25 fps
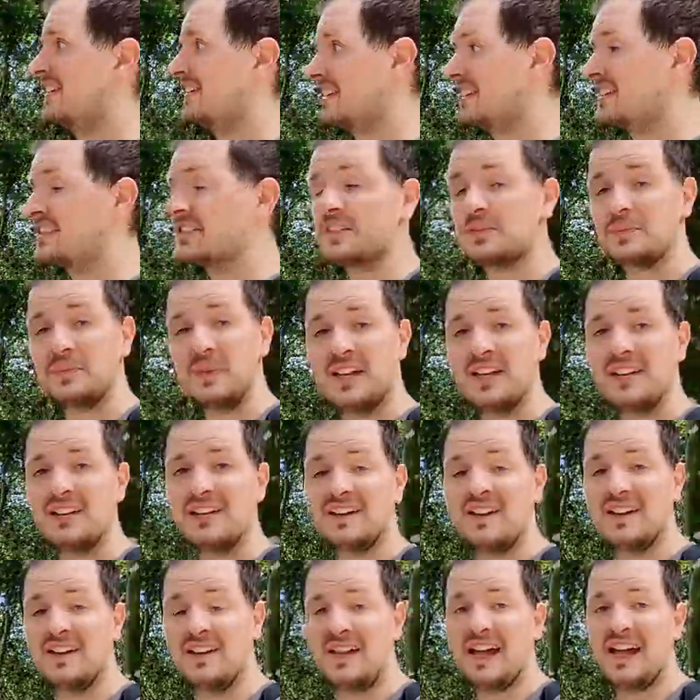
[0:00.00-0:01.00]
This has been
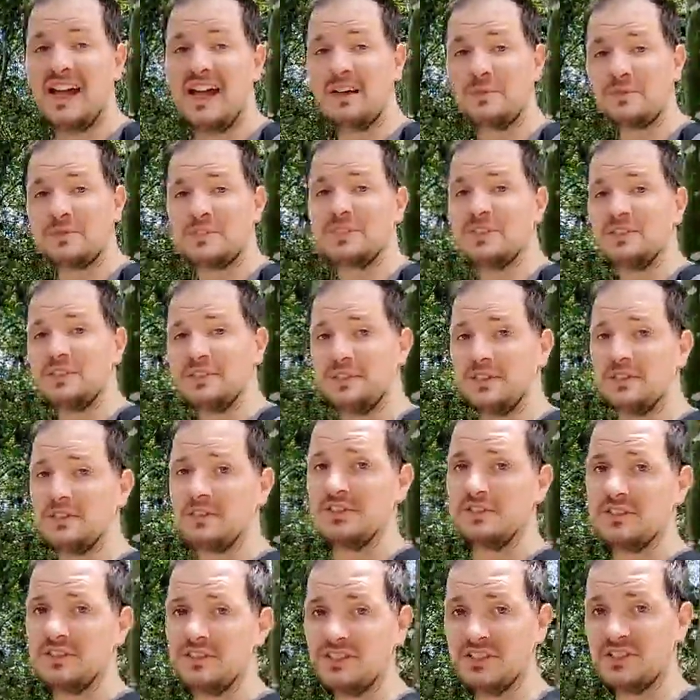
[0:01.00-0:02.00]
an absolute
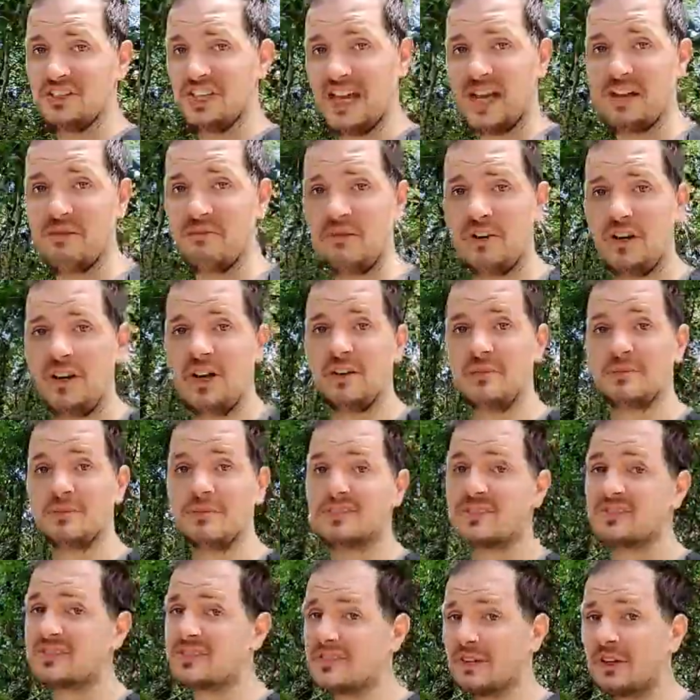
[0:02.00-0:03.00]
gem. I'm
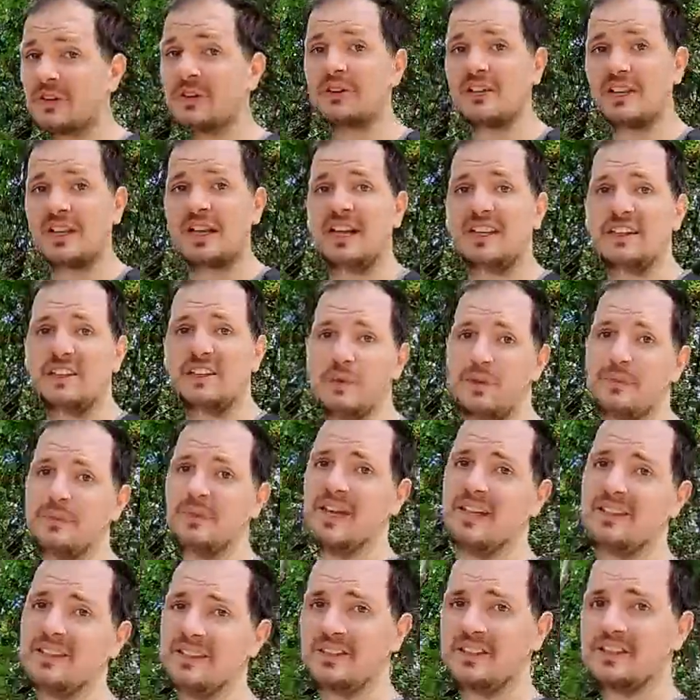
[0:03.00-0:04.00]
so glad that we
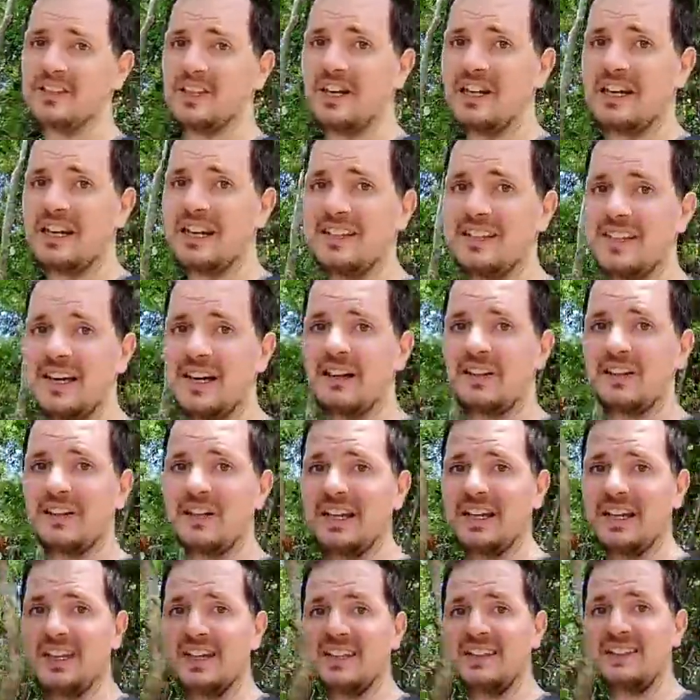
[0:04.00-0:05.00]
made the journey down
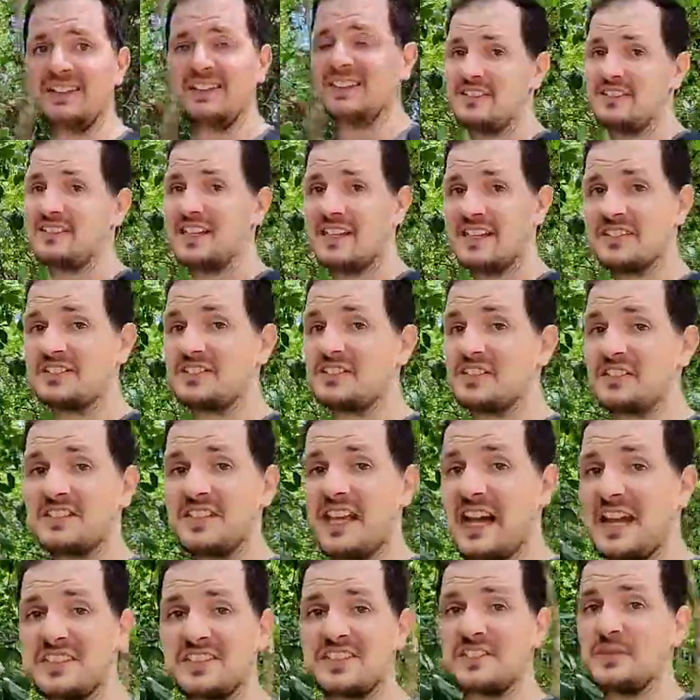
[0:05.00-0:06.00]
here. This just
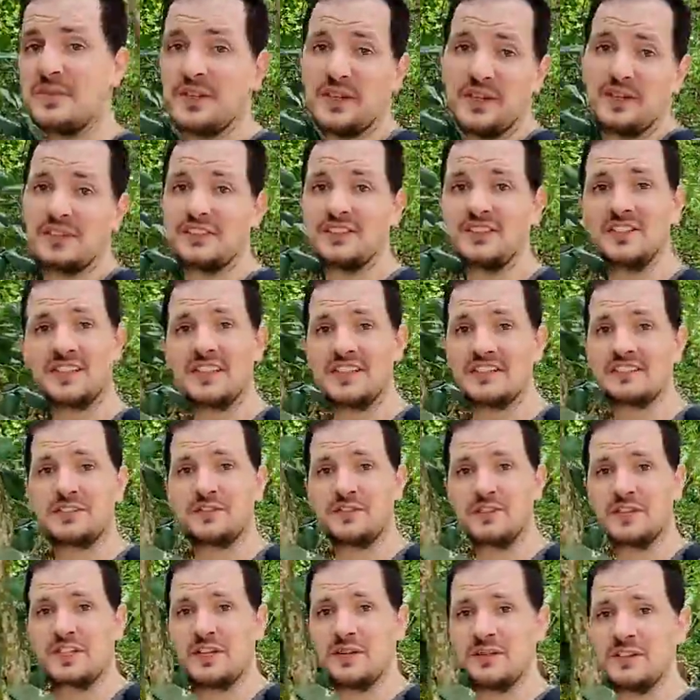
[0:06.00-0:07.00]
has to be on your list if
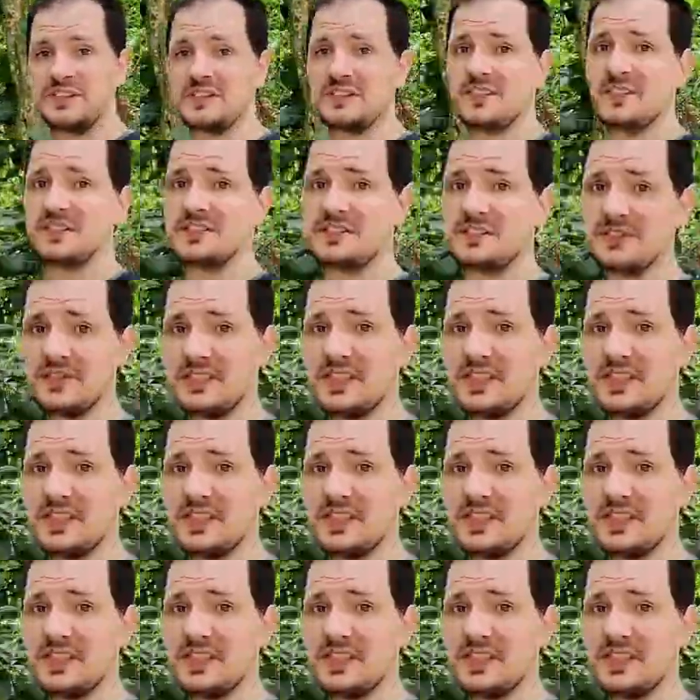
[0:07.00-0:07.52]
you're coming to Costa